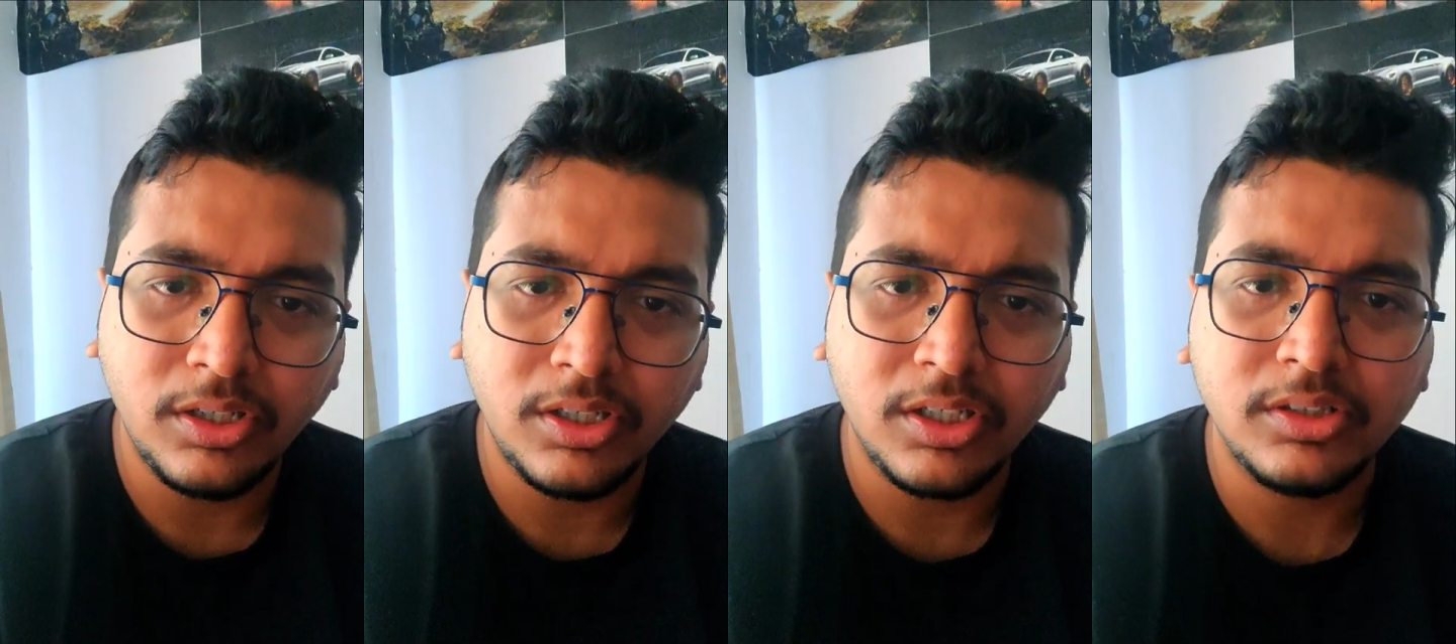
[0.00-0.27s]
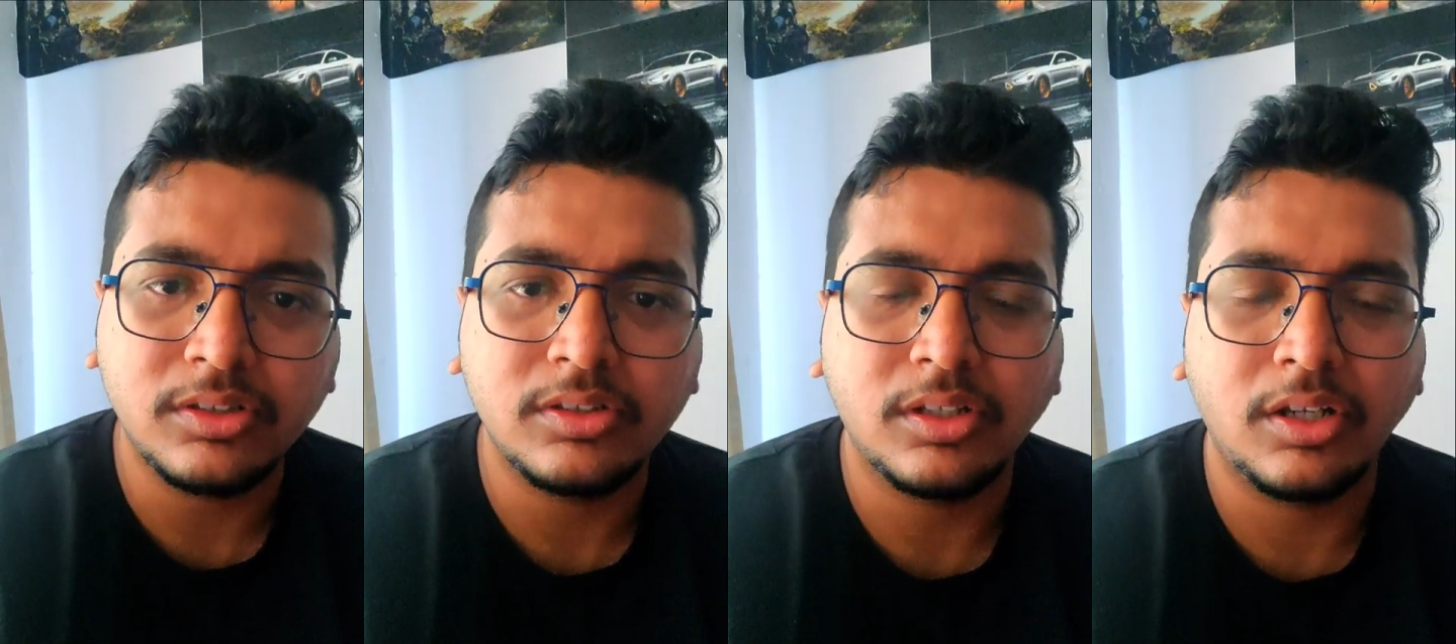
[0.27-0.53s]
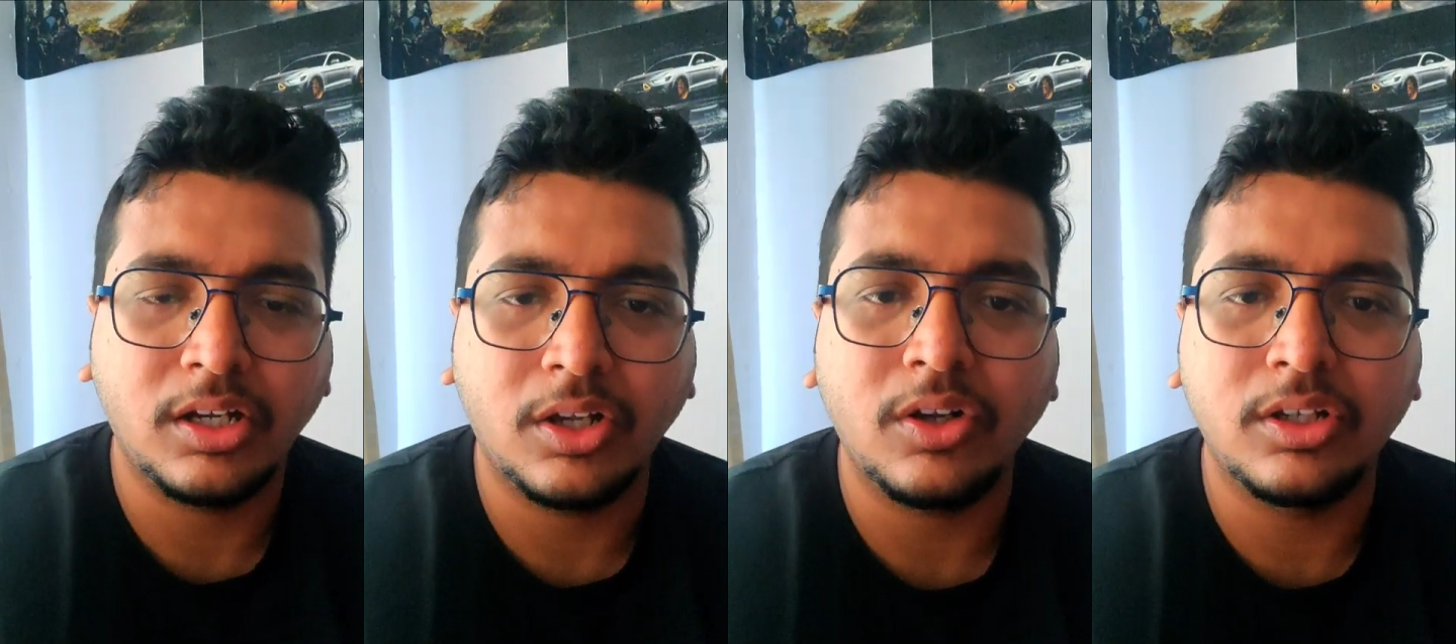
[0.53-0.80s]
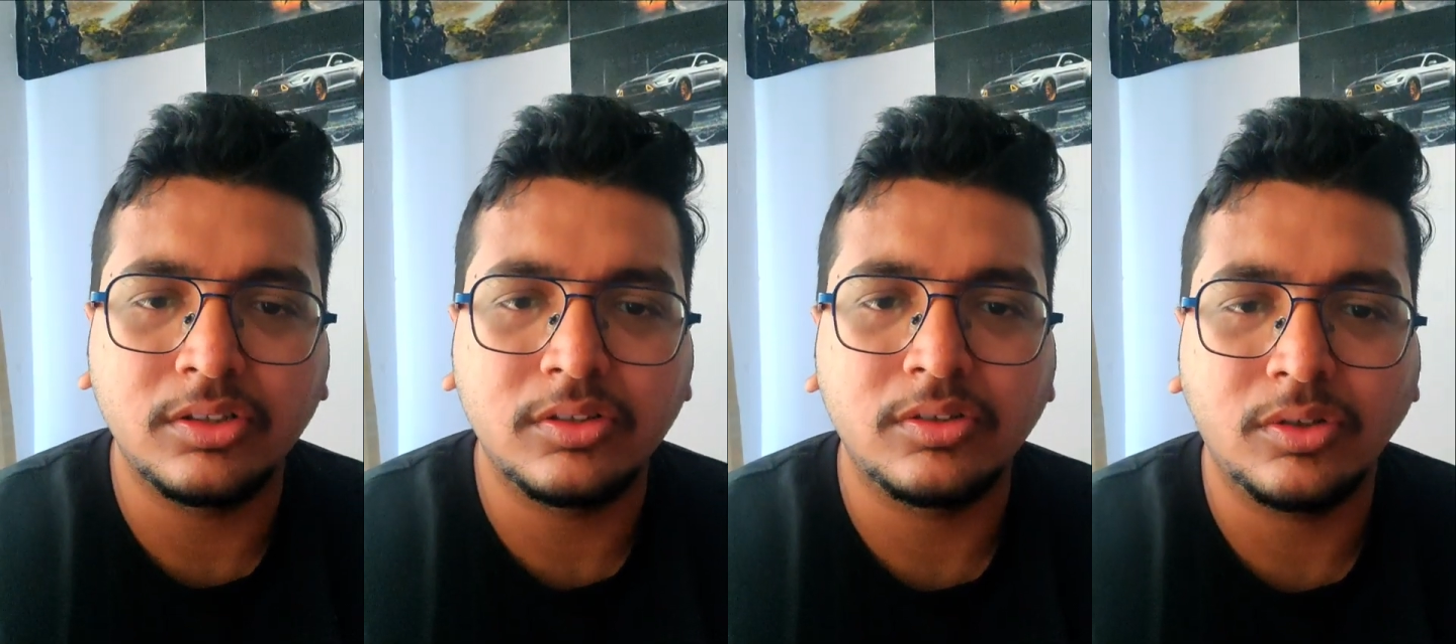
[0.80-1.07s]
It is
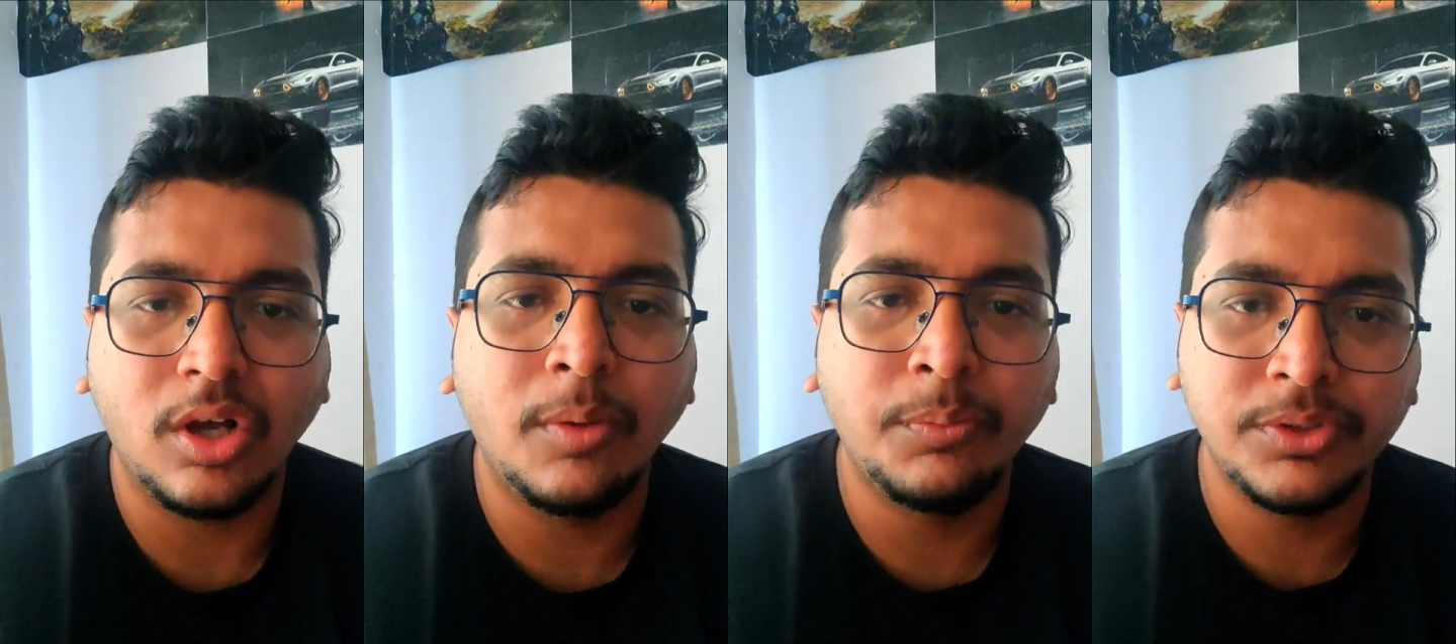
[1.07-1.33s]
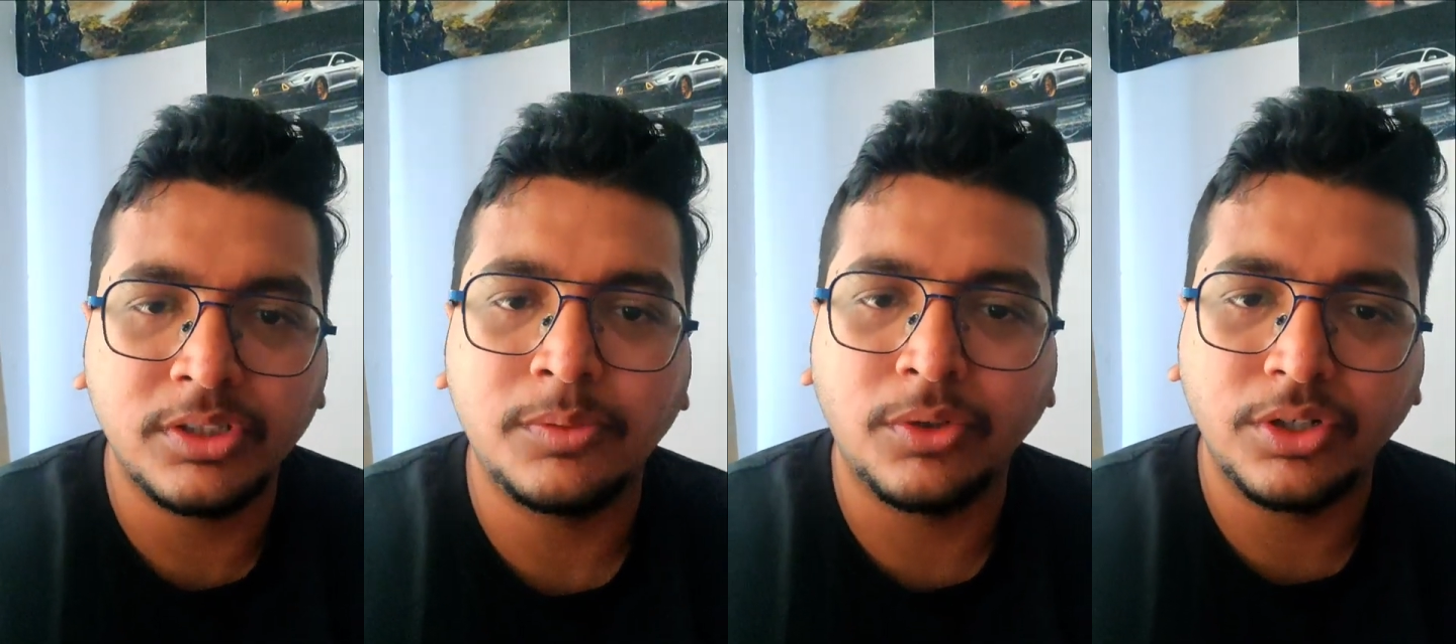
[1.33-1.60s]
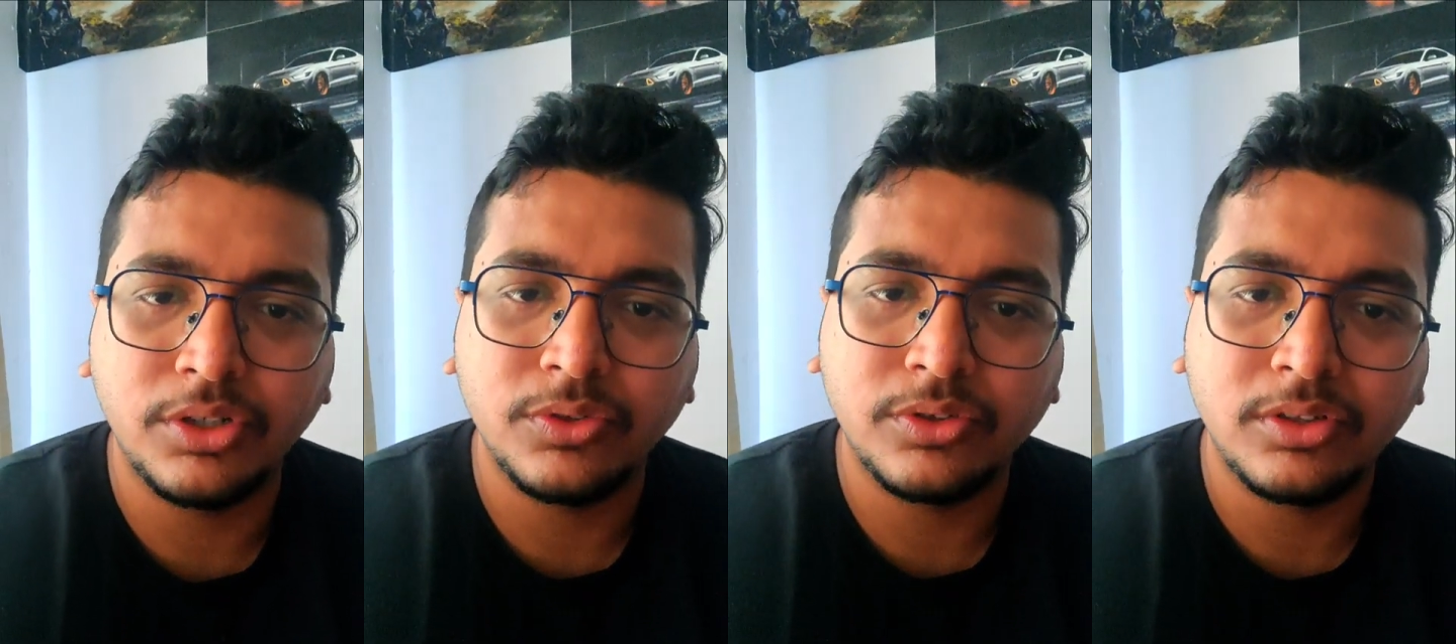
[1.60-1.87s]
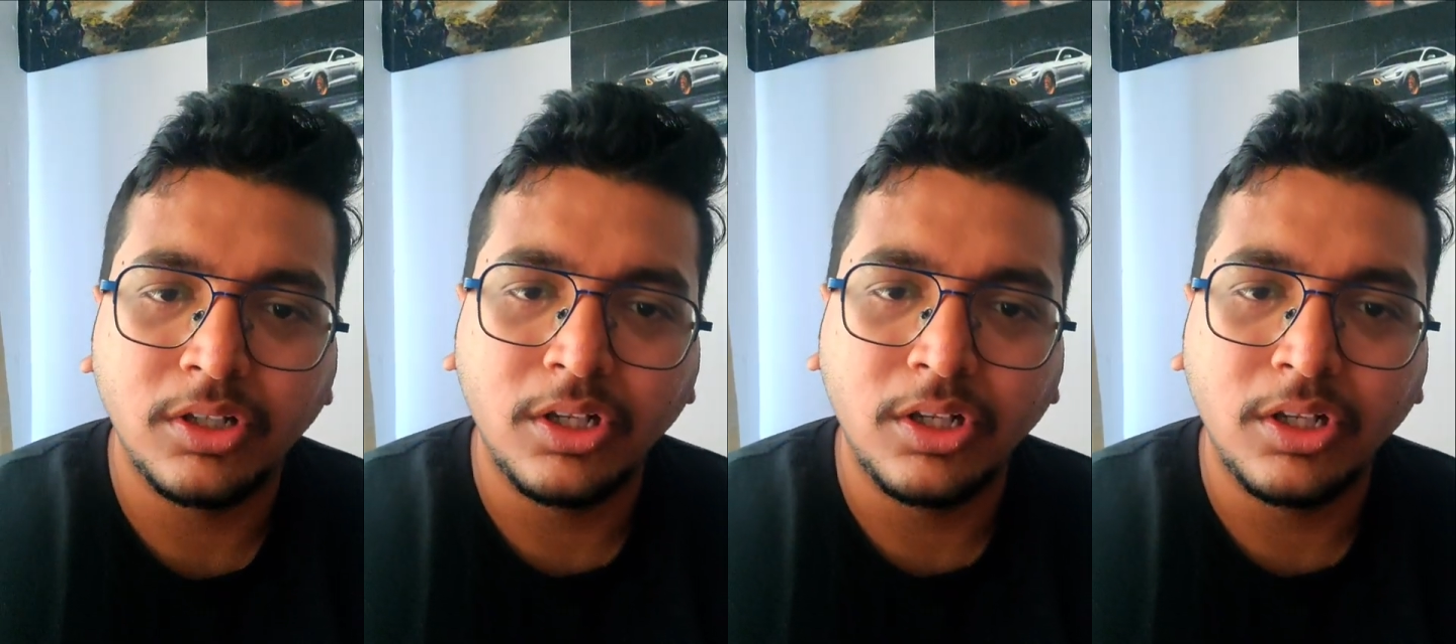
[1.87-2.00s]
across composite modules.